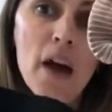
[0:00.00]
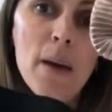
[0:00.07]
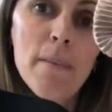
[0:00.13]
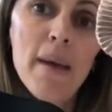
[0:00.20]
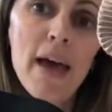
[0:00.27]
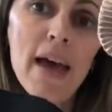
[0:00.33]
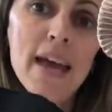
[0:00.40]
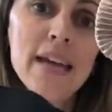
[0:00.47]
that I
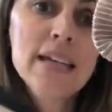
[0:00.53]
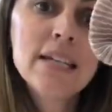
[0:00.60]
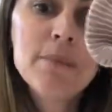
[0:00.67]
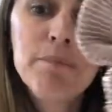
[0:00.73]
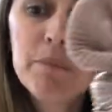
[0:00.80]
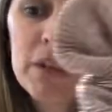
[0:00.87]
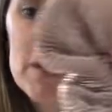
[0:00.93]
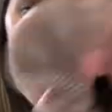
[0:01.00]
made,
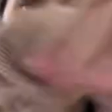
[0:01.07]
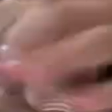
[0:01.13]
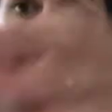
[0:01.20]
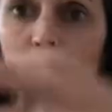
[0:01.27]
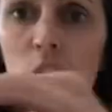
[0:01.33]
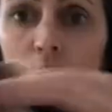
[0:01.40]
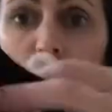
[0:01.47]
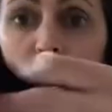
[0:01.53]
because I thought
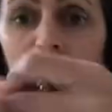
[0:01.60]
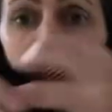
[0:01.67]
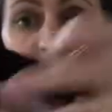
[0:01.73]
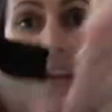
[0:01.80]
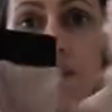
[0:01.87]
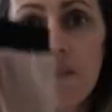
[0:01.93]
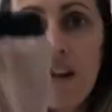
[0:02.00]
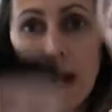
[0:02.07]
it looked
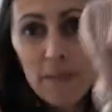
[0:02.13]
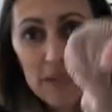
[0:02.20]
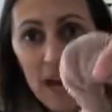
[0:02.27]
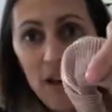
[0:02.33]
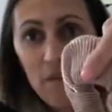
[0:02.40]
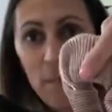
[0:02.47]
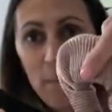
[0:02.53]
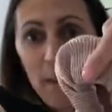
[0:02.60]
really fab to
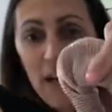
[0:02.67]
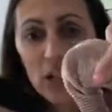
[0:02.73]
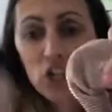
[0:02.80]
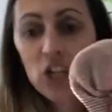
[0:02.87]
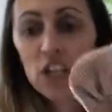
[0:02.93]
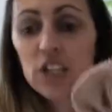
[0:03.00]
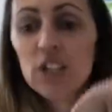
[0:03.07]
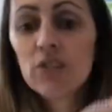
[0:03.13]
have a
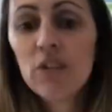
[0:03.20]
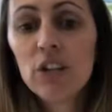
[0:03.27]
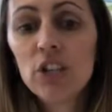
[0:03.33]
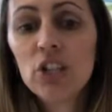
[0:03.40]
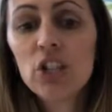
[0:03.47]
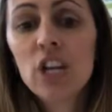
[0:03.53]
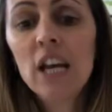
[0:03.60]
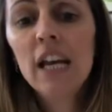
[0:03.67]
matching
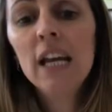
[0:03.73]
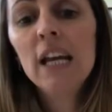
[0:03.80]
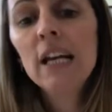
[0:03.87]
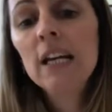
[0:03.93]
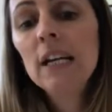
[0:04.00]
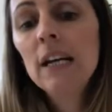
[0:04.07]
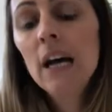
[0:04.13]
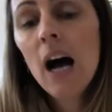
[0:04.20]
scrunchie.
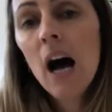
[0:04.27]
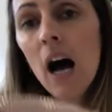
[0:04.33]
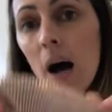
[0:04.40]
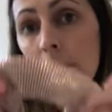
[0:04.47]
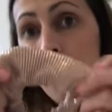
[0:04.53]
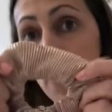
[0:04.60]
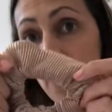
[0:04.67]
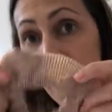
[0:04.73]

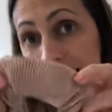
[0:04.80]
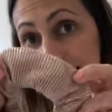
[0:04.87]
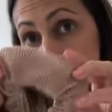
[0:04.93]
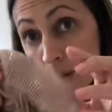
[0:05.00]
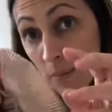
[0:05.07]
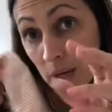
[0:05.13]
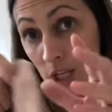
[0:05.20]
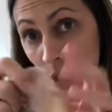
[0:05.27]
That is
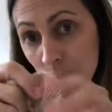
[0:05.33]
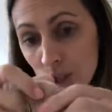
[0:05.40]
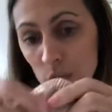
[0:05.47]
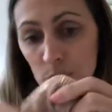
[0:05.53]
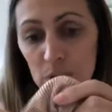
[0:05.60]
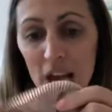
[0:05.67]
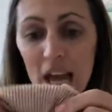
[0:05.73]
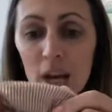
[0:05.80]
on my
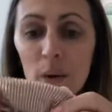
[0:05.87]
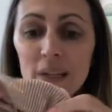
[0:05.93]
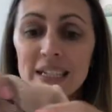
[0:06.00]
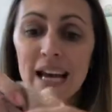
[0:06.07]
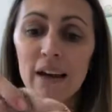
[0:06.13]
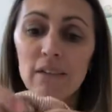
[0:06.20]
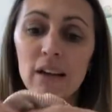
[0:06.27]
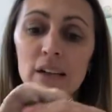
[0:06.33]
YouTube channel. I
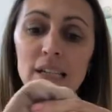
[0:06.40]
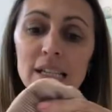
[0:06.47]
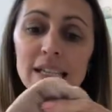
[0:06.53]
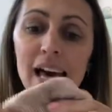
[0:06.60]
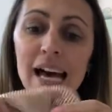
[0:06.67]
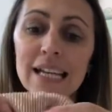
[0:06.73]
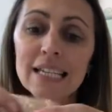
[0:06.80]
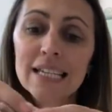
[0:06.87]
downloaded
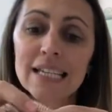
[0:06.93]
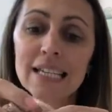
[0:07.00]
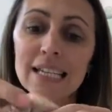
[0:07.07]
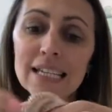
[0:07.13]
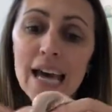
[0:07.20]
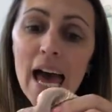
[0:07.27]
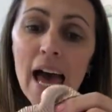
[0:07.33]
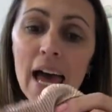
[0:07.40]
that
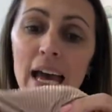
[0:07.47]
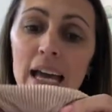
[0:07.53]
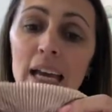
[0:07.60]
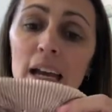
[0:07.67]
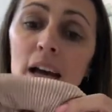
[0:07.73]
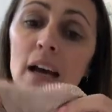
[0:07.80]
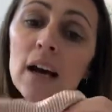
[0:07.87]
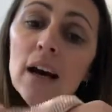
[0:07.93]

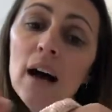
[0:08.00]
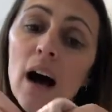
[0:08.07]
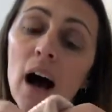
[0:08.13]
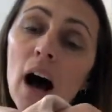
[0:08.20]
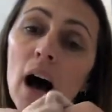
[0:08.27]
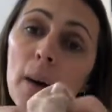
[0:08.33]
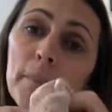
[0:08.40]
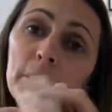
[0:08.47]
today.
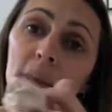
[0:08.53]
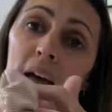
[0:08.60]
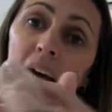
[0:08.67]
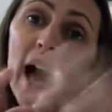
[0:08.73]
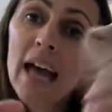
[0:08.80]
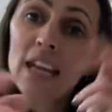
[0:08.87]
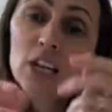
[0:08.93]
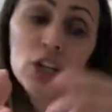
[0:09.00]
And
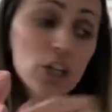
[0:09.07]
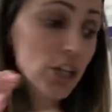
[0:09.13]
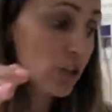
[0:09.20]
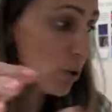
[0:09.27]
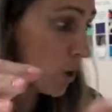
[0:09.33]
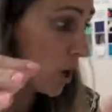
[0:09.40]
it's just,